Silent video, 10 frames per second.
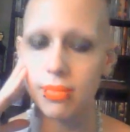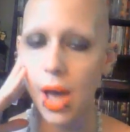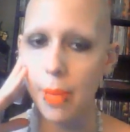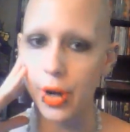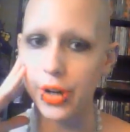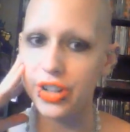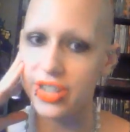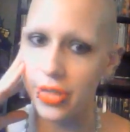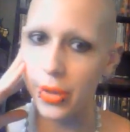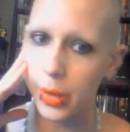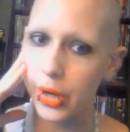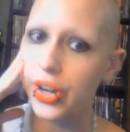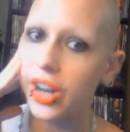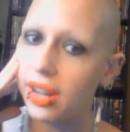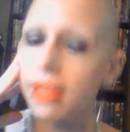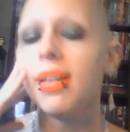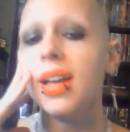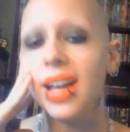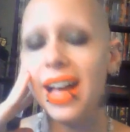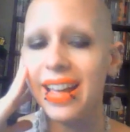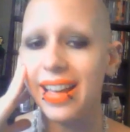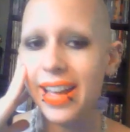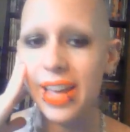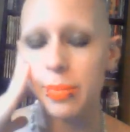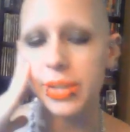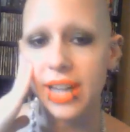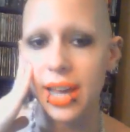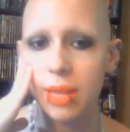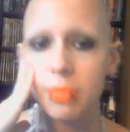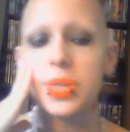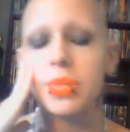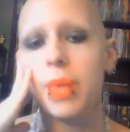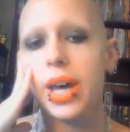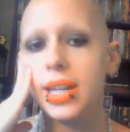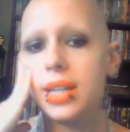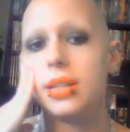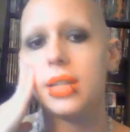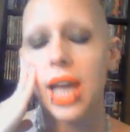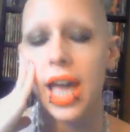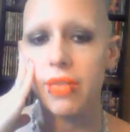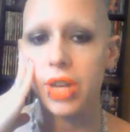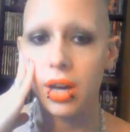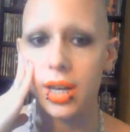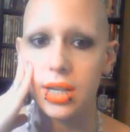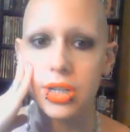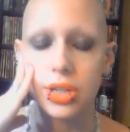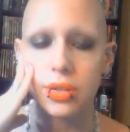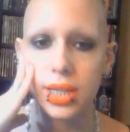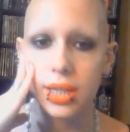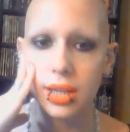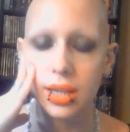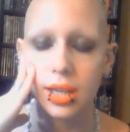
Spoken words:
a partner's other partner a couple times, but I haven't gone into it.